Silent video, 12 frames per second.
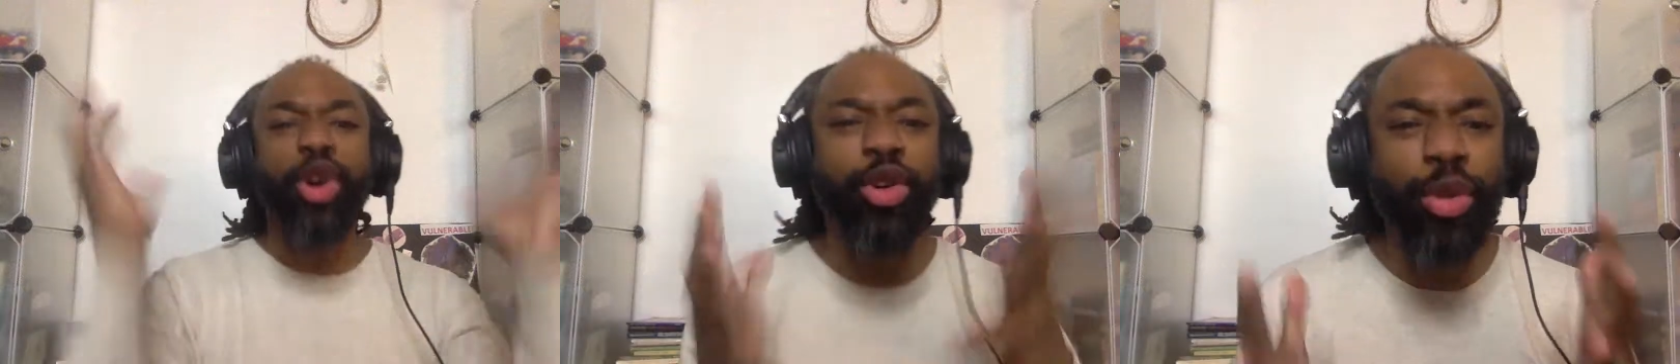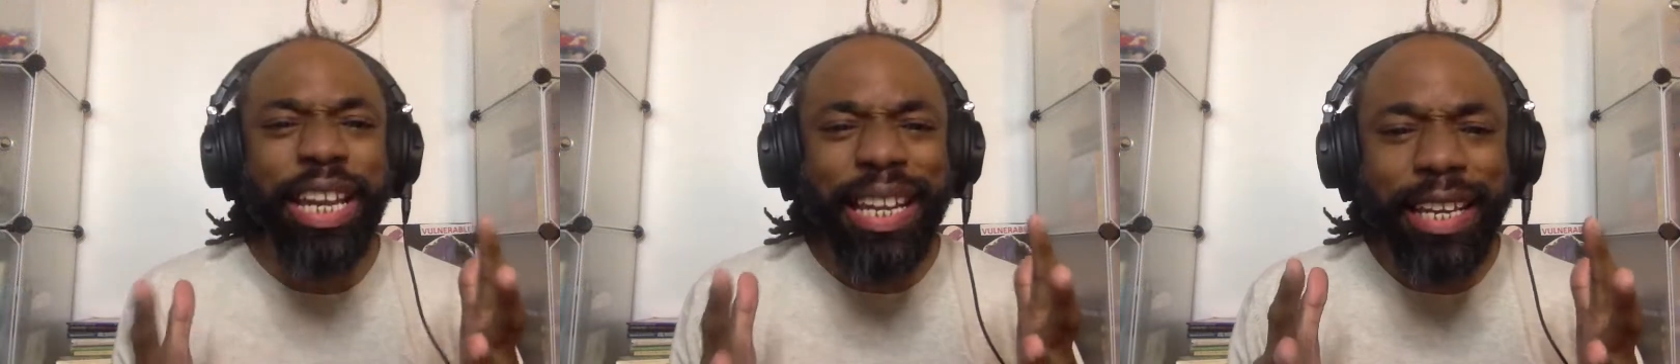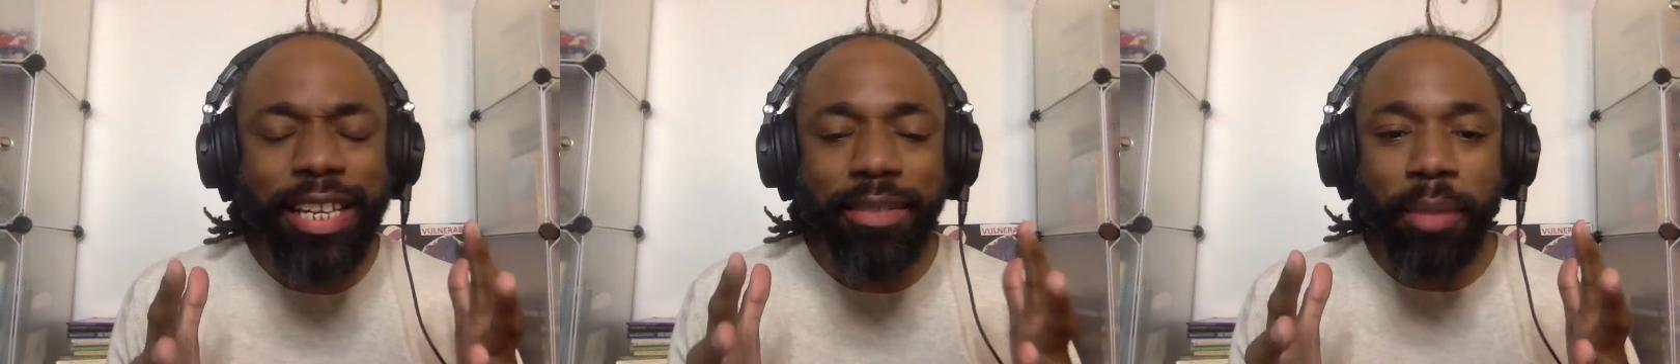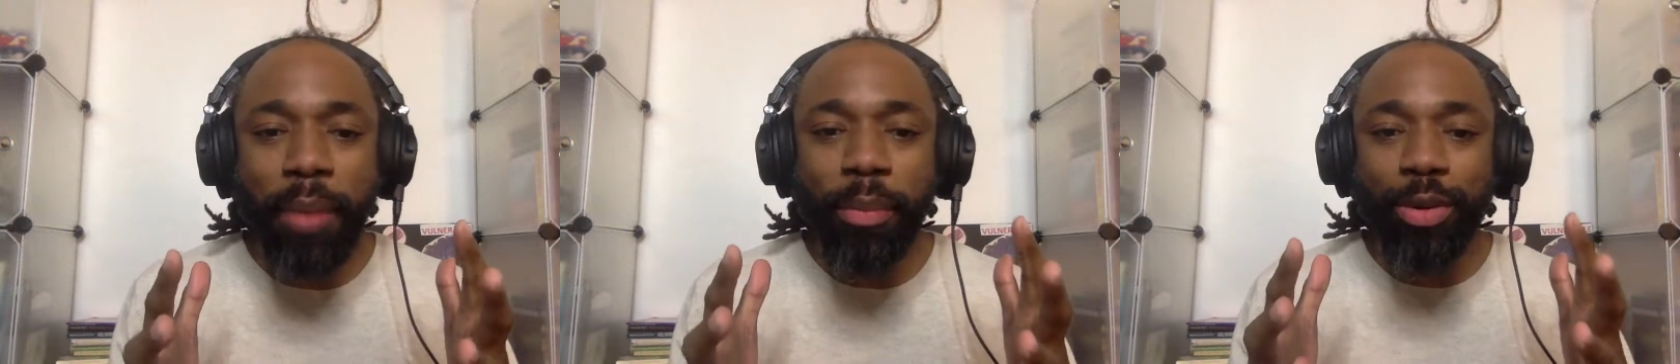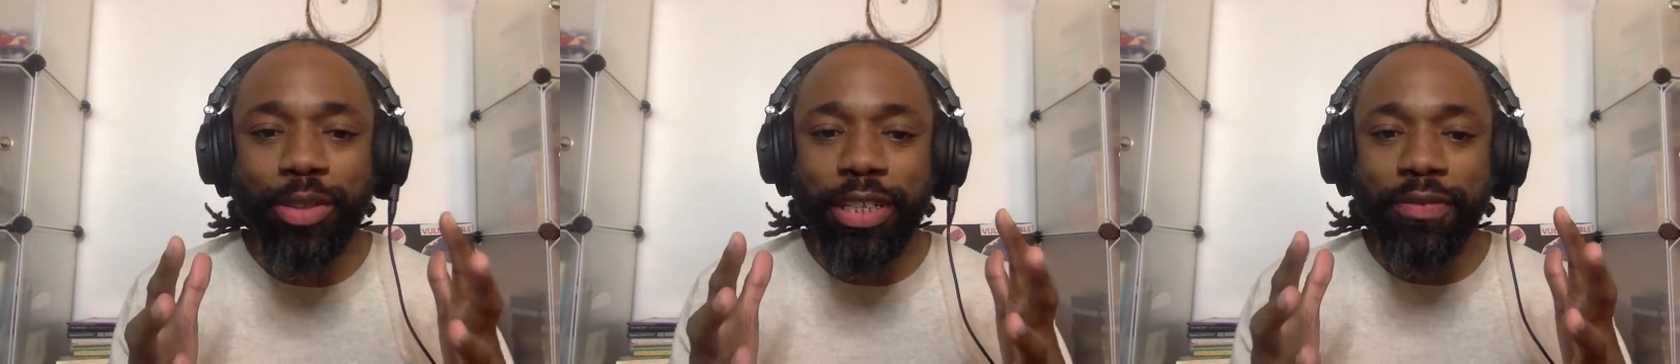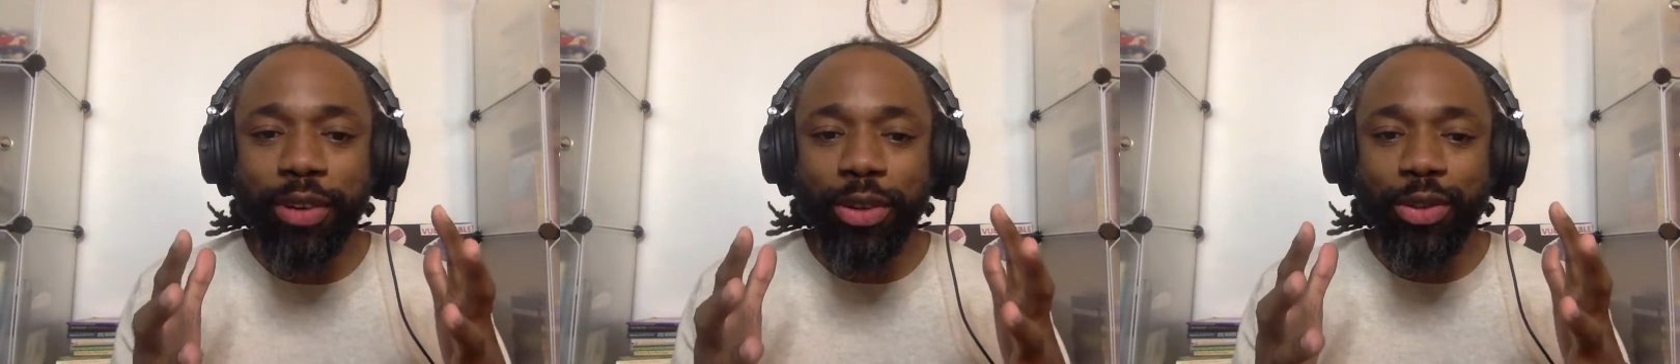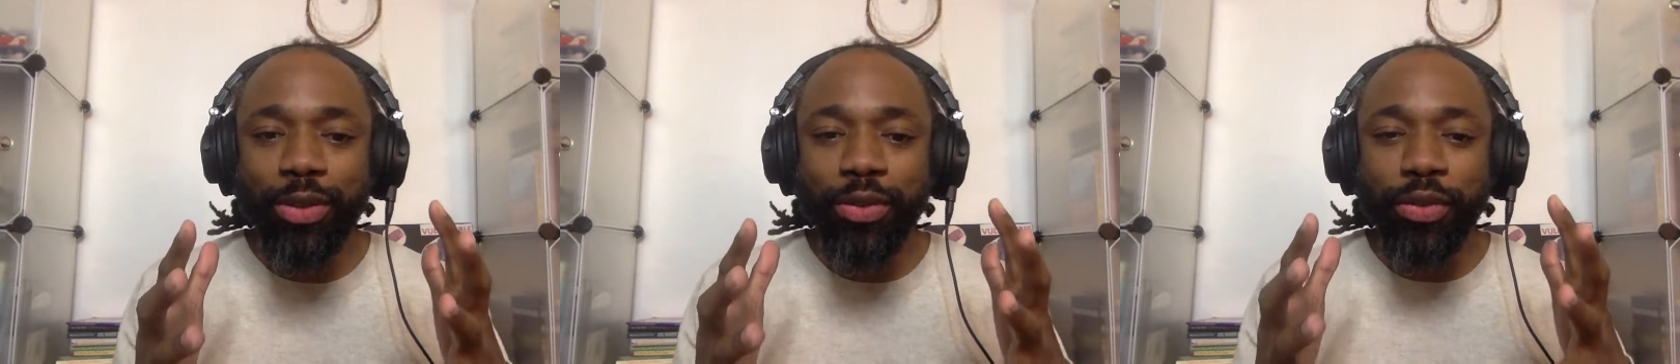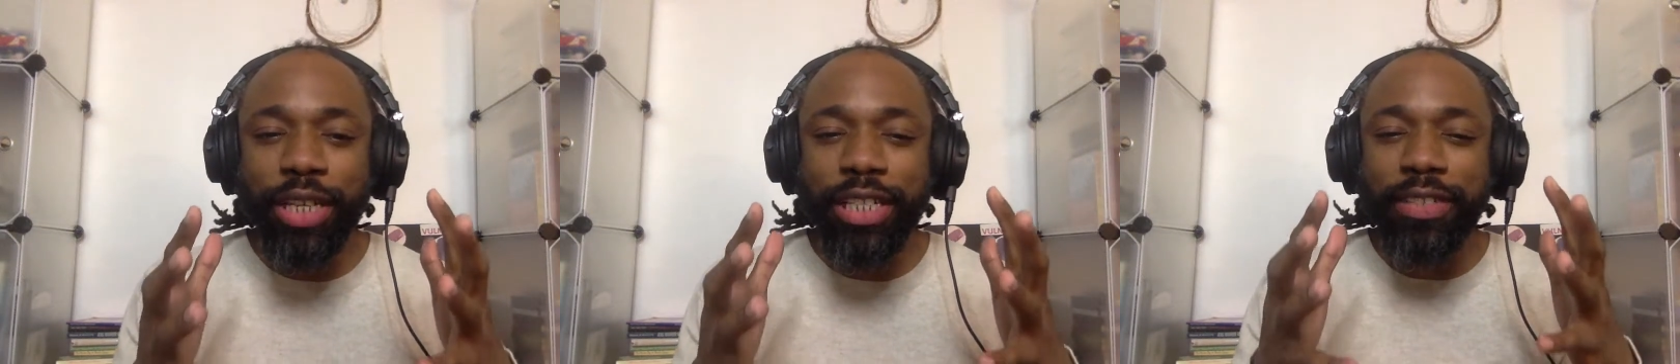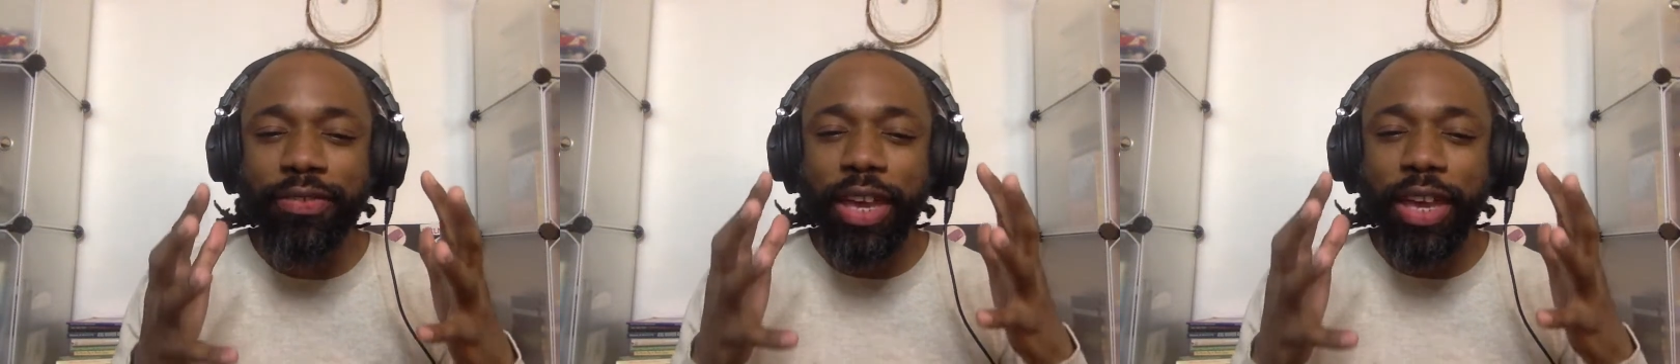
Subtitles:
Greetings, my multiversal friends,